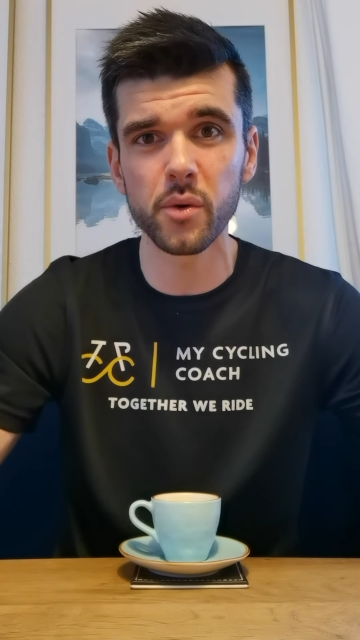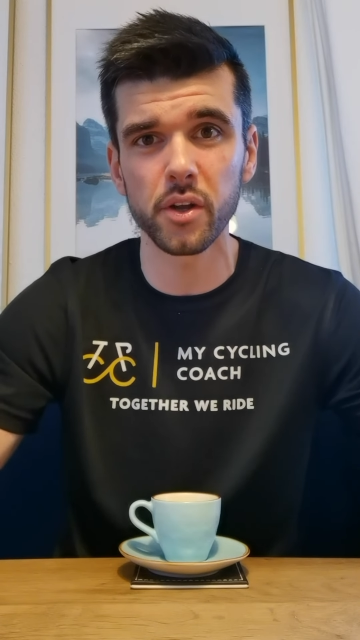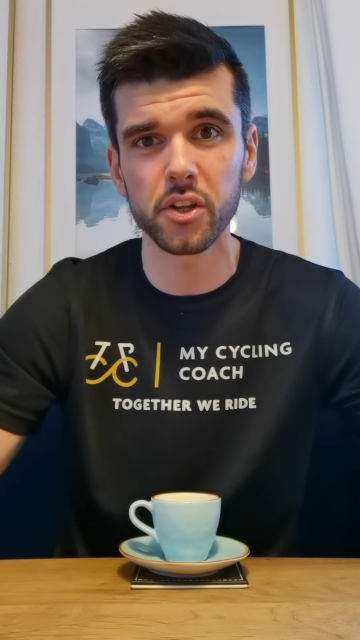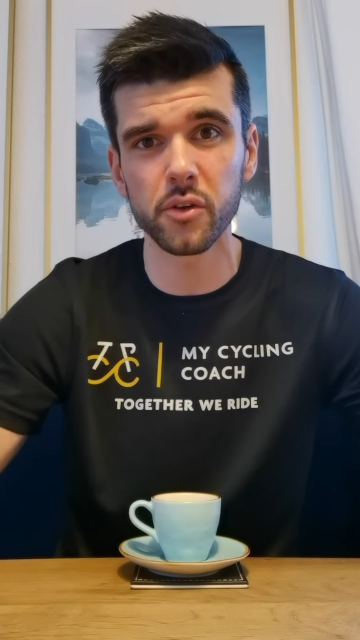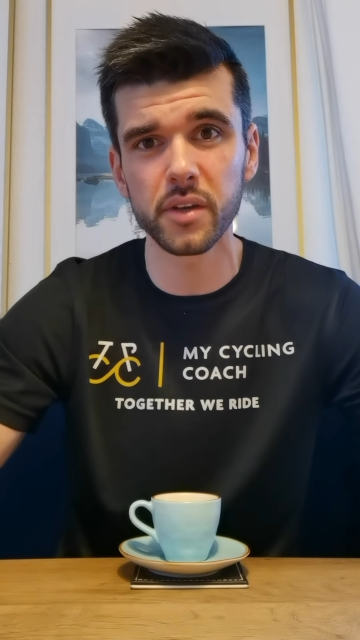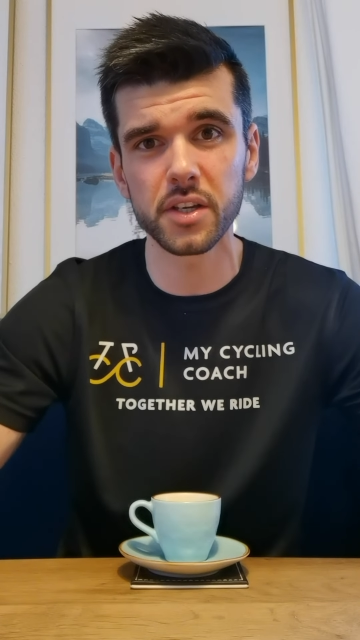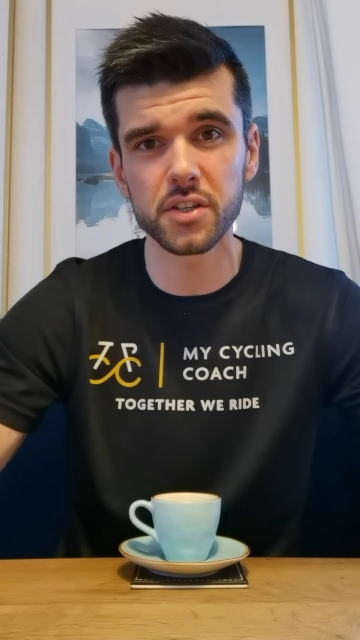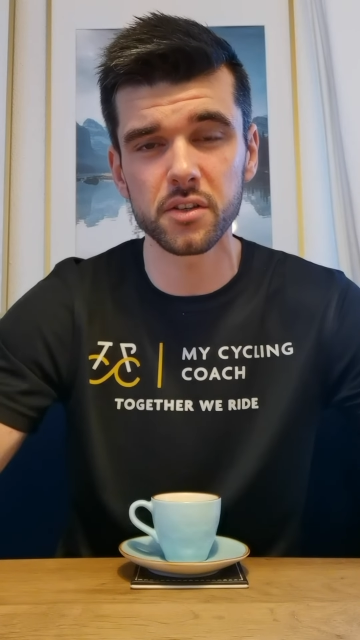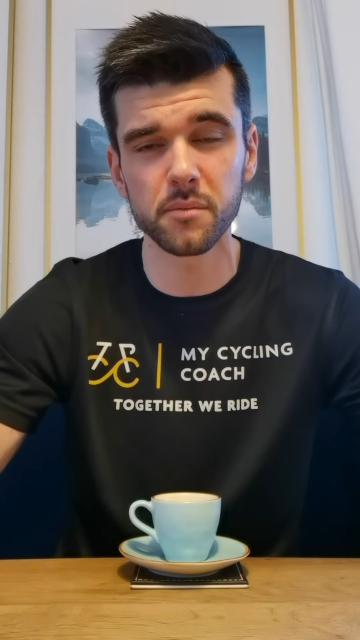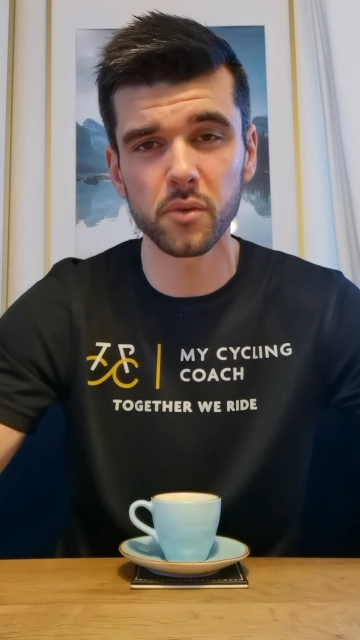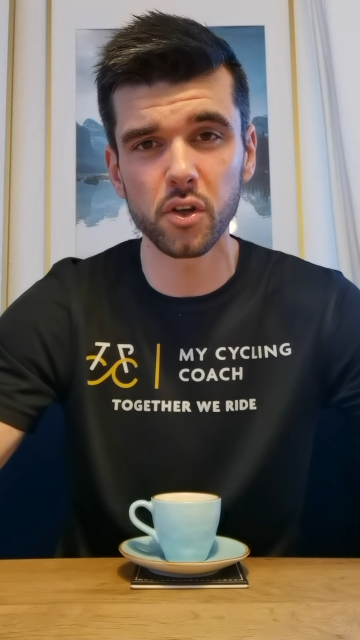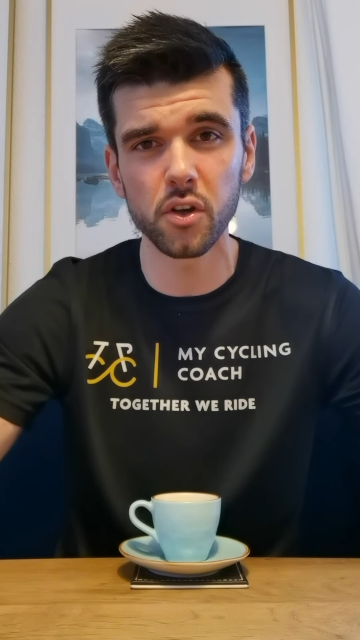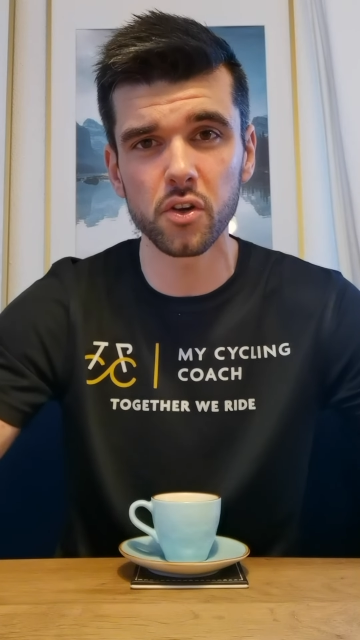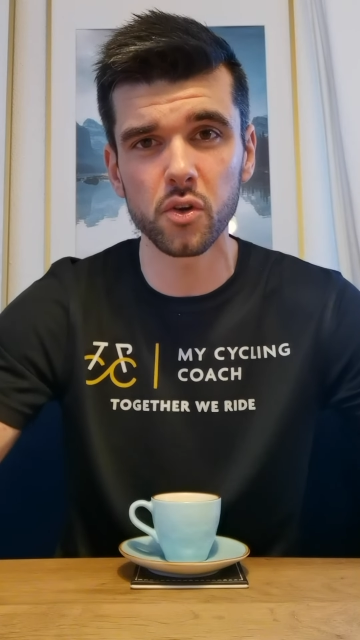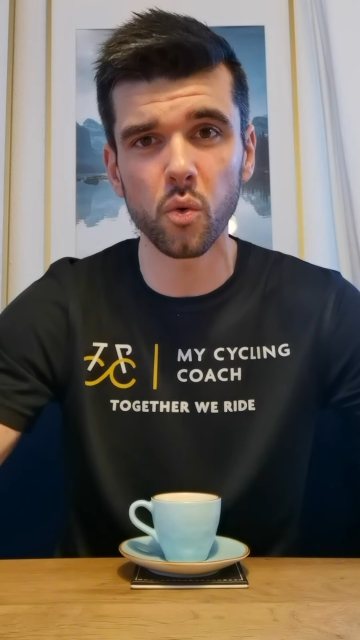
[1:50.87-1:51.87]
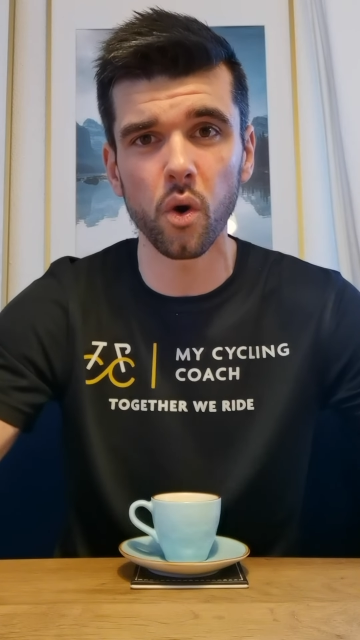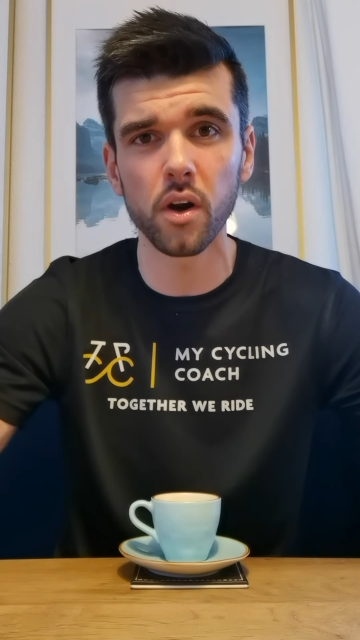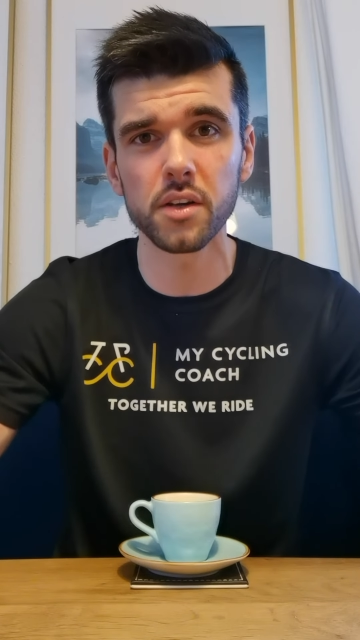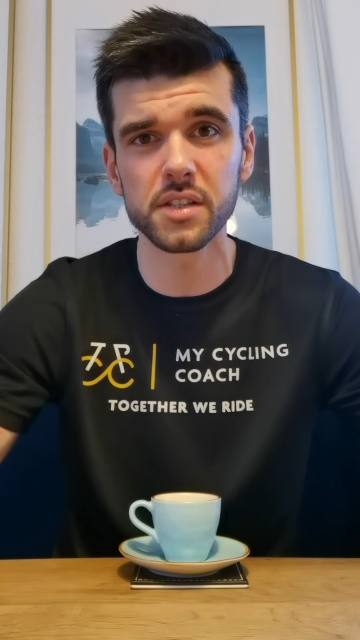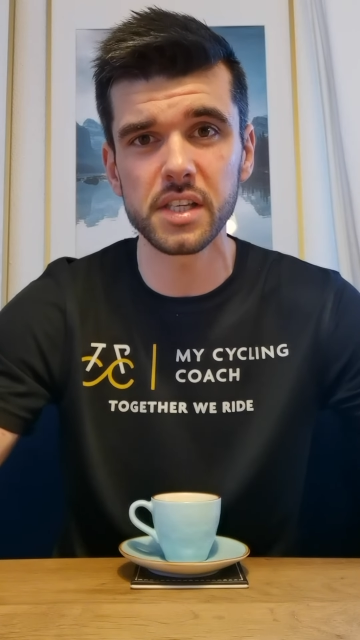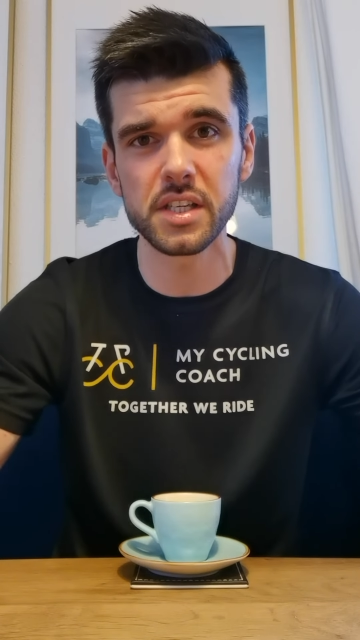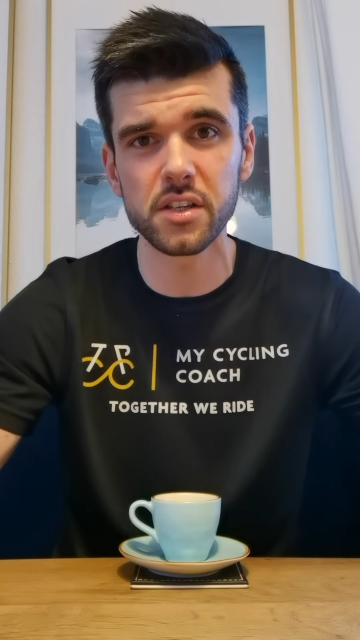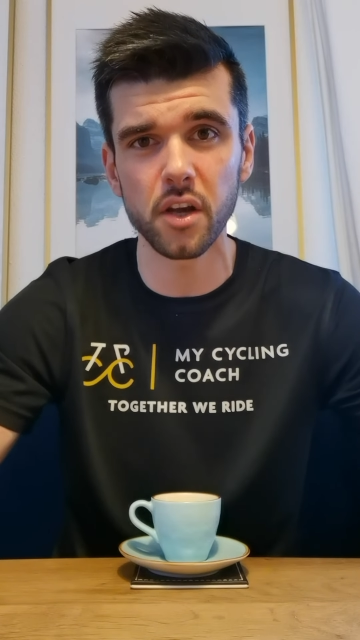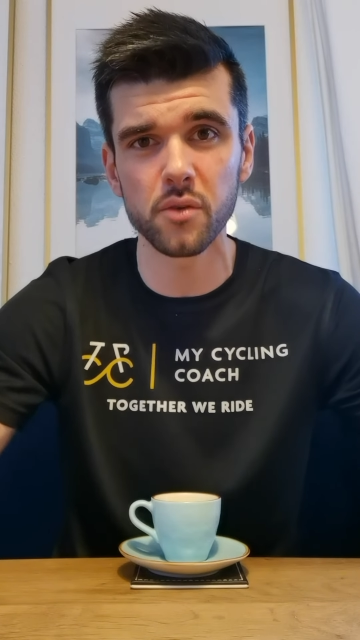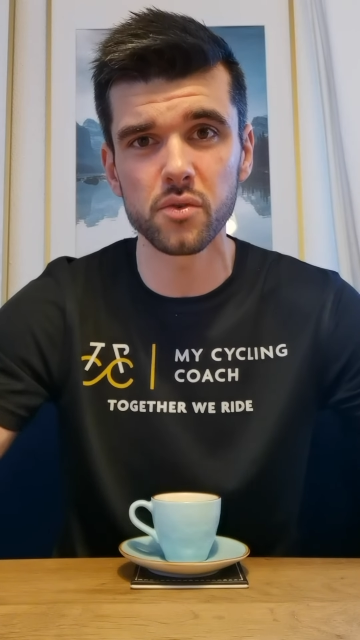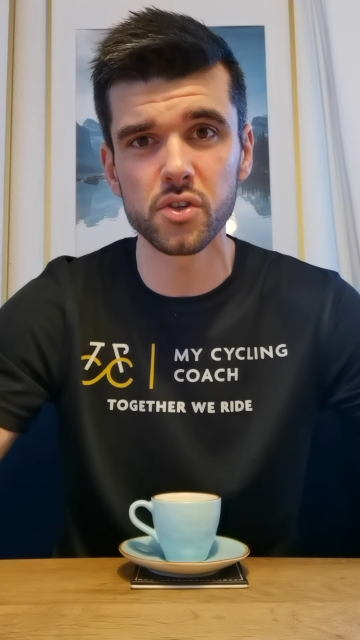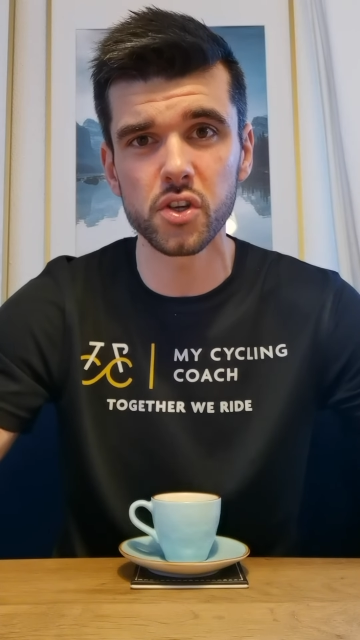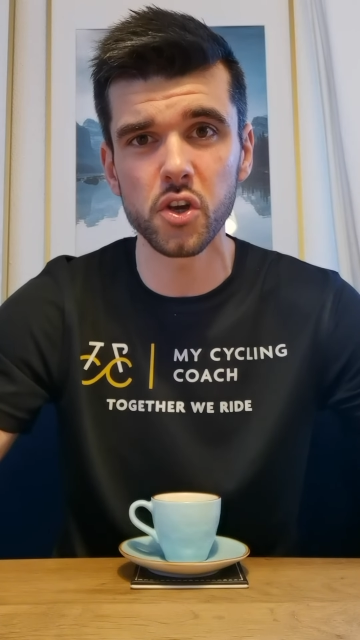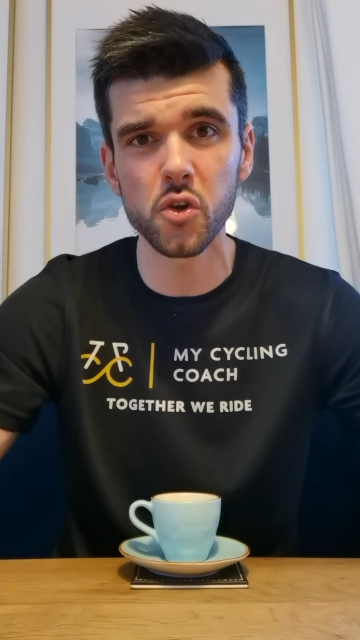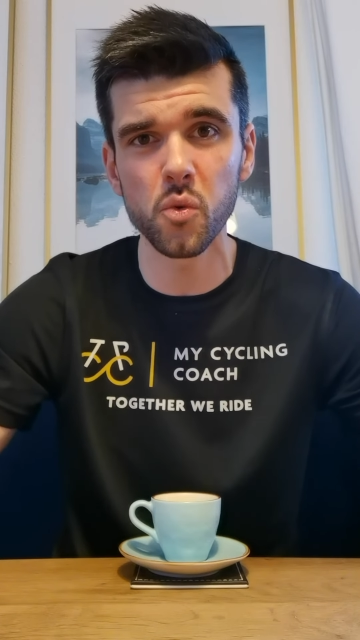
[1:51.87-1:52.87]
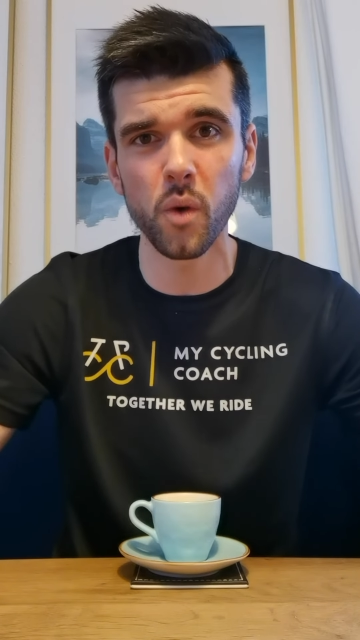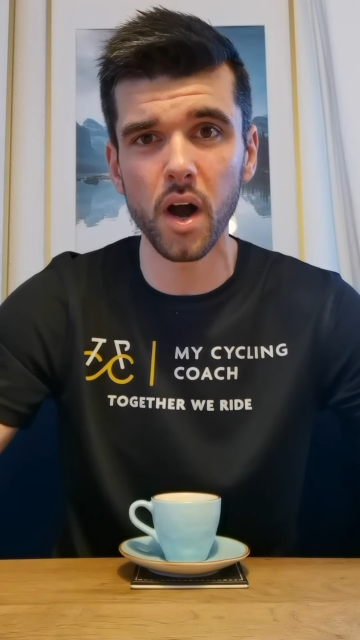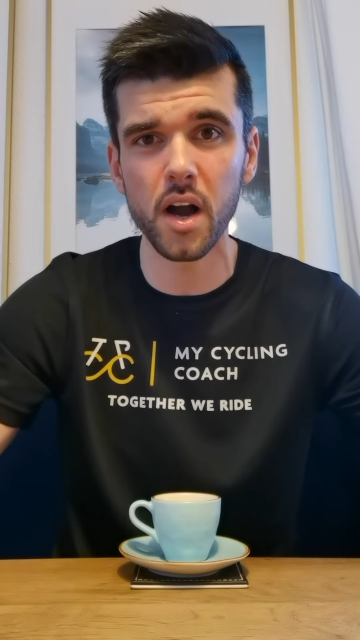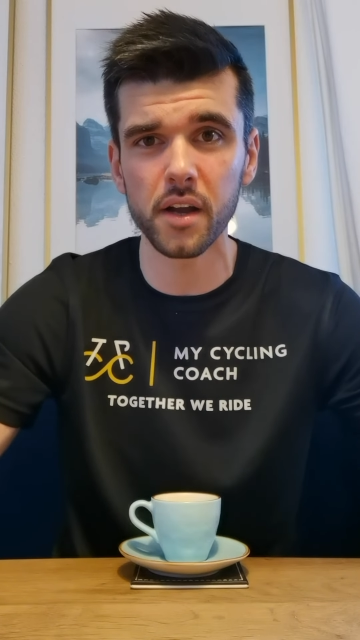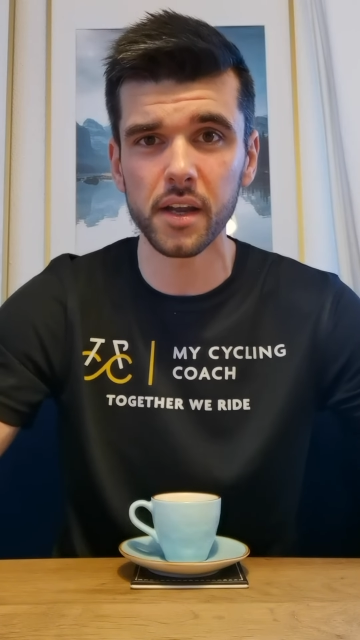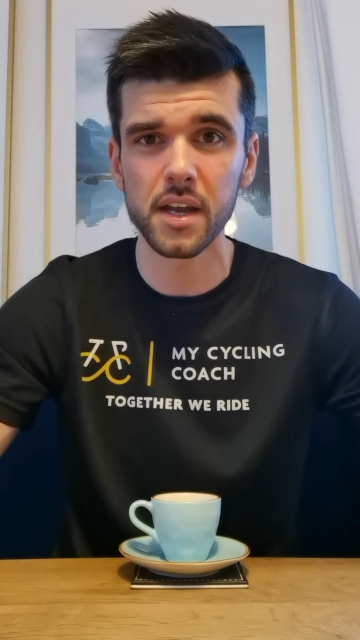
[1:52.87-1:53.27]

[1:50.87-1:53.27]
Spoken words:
are doing some good quality zone 2 work.